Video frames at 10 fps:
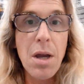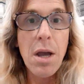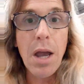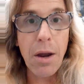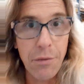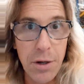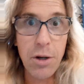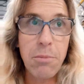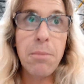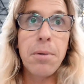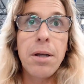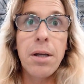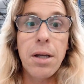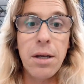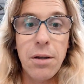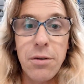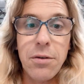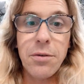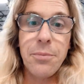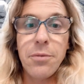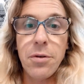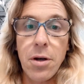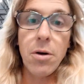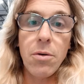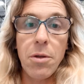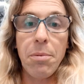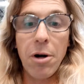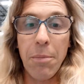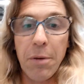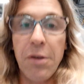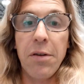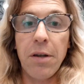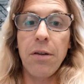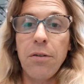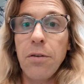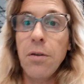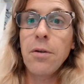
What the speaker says: Every human being is. So the purpose is,